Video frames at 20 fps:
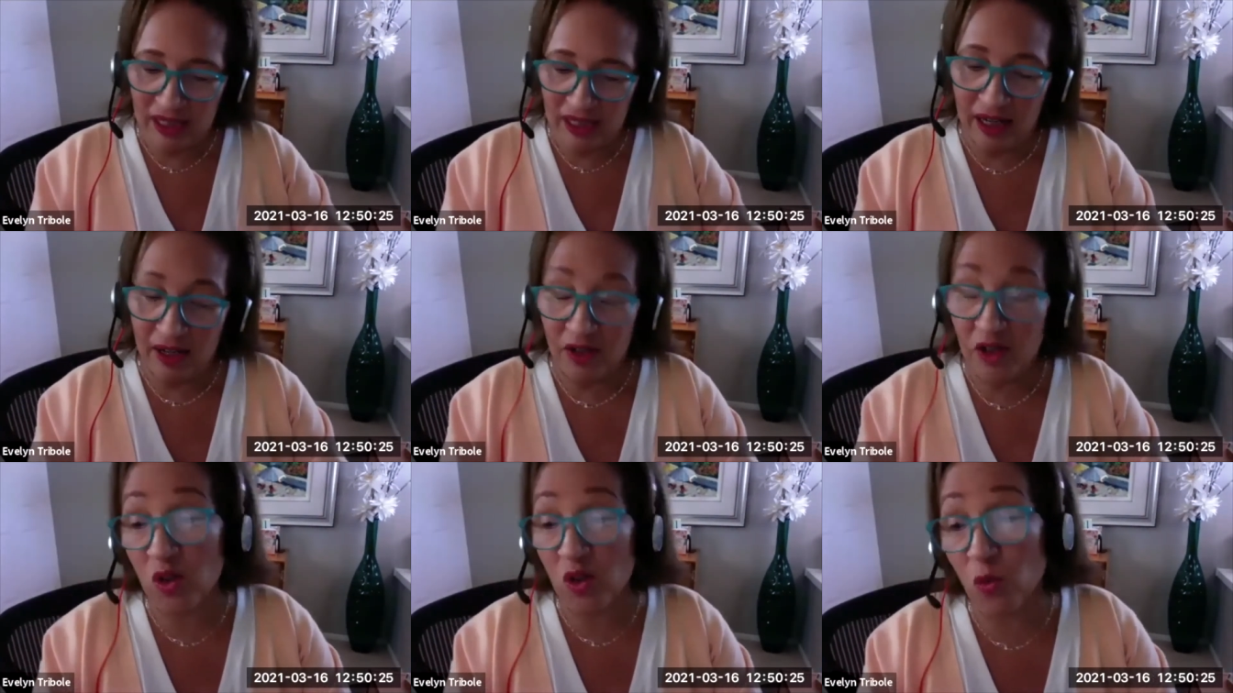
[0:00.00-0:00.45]

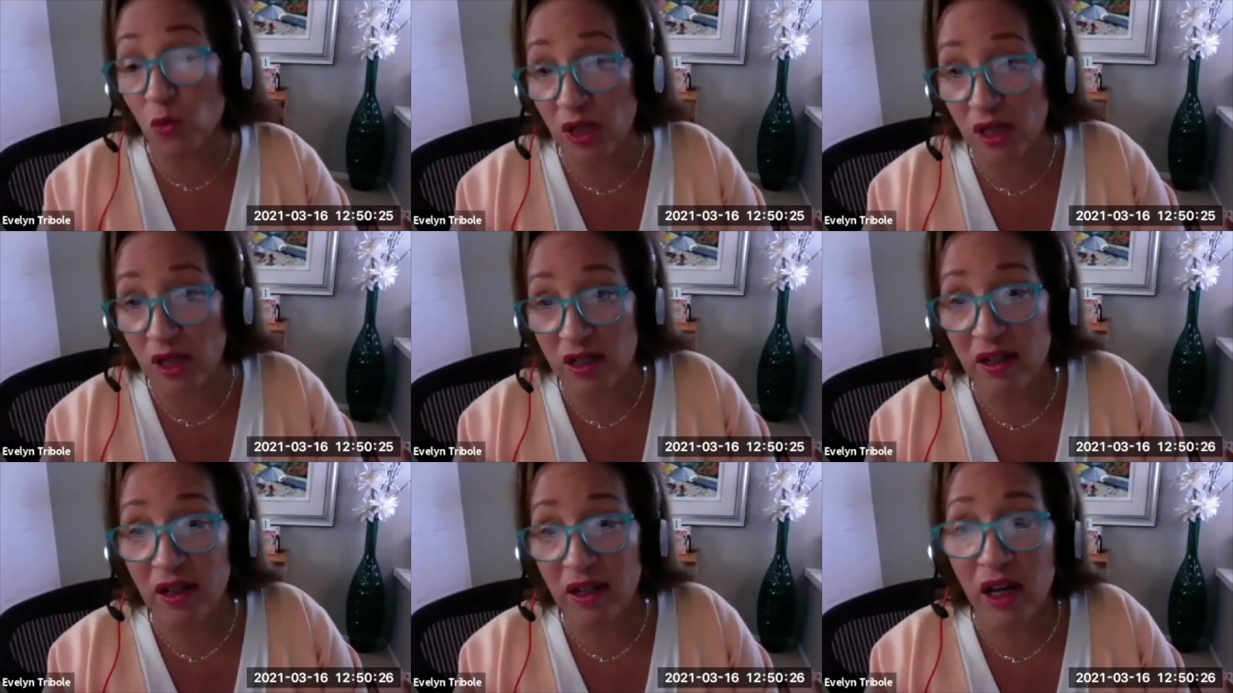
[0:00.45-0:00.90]
And so, what
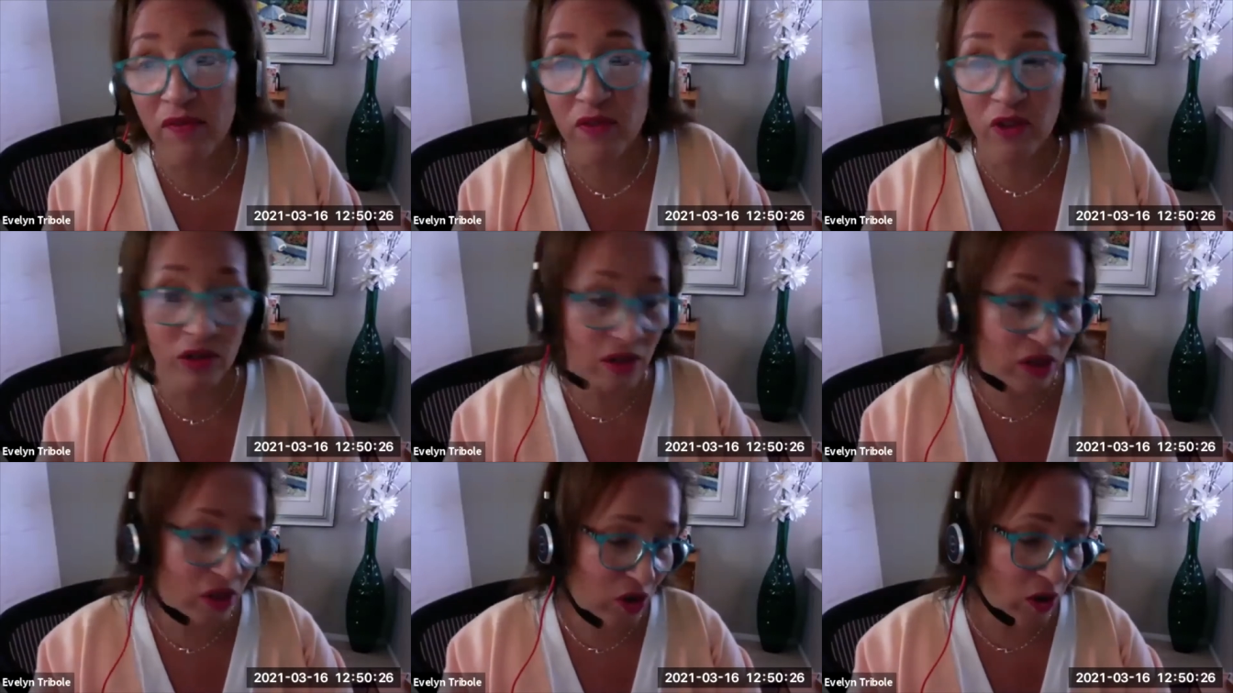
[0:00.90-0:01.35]
I'd have
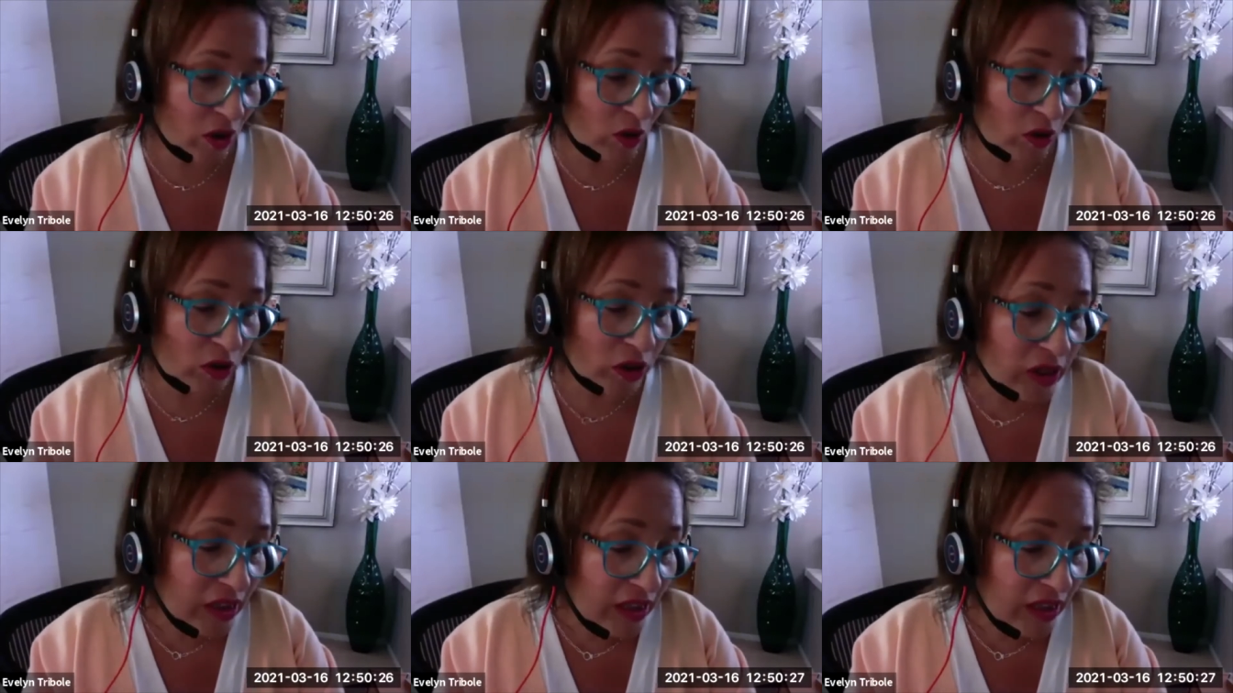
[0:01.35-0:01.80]
you
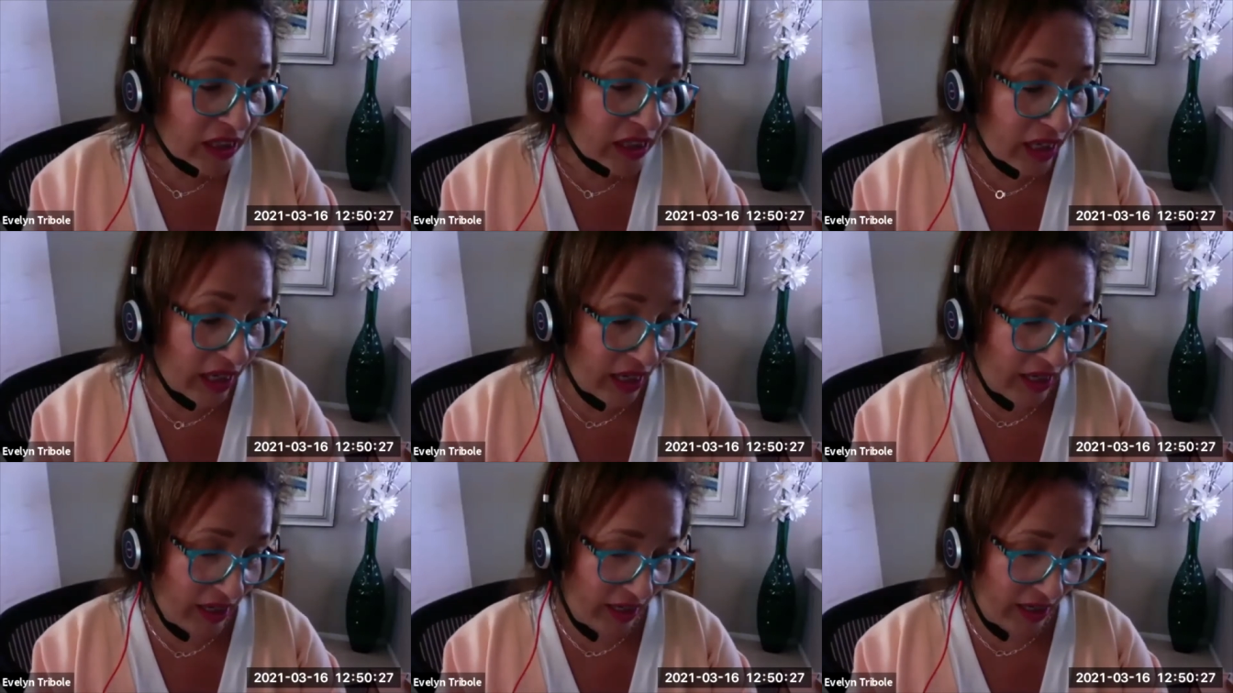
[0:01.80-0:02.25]
start looking
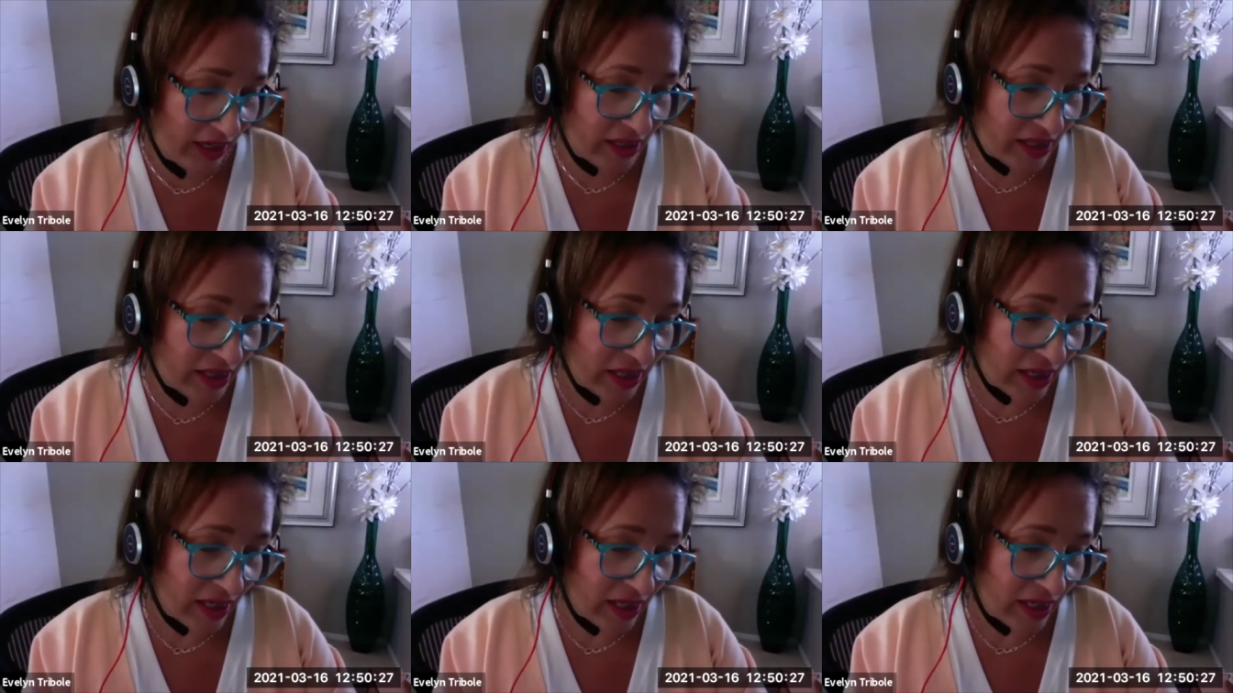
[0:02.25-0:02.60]
at